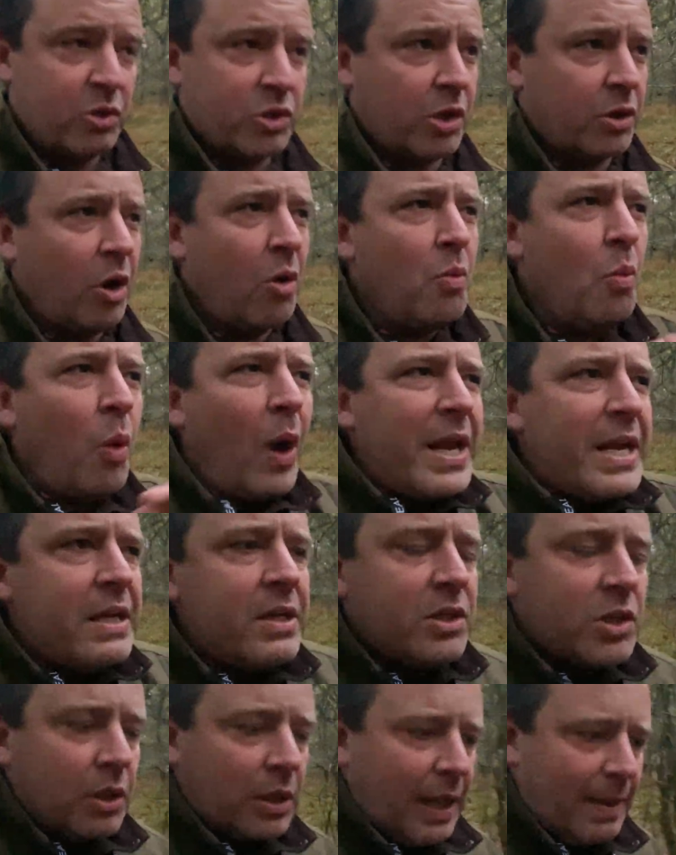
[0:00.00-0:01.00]
So don't wait
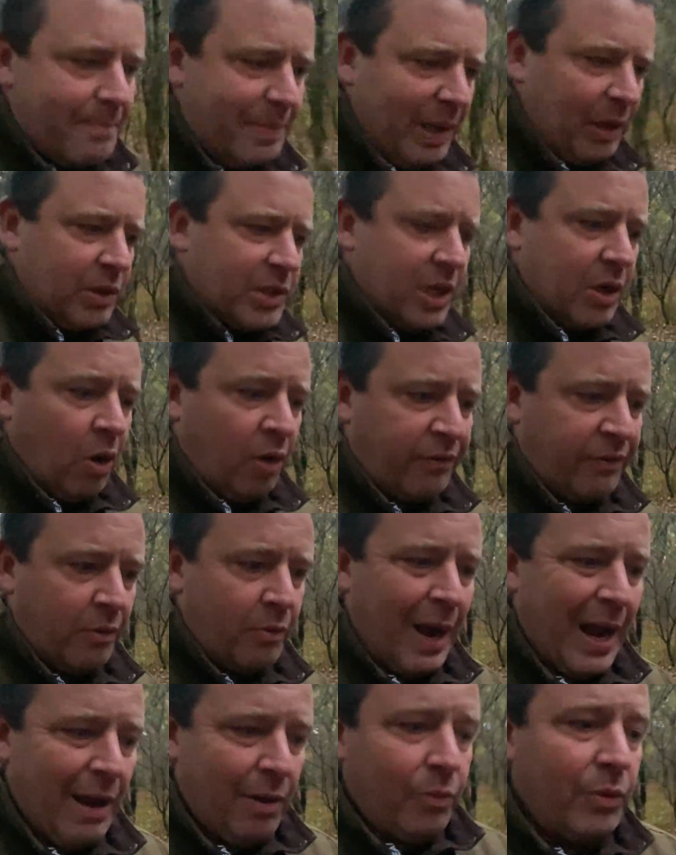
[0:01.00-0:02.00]
until they're belting off
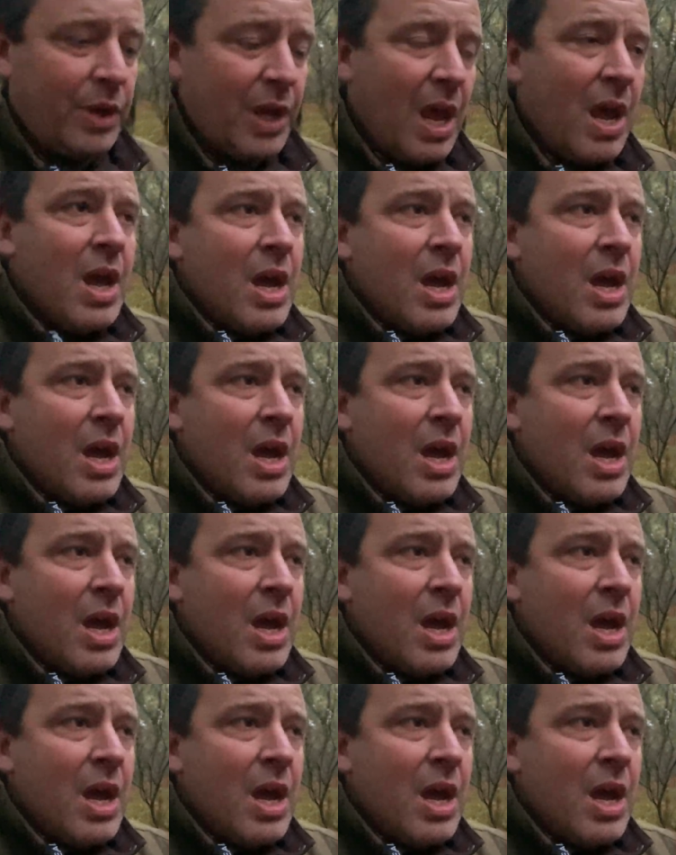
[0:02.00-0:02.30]
around.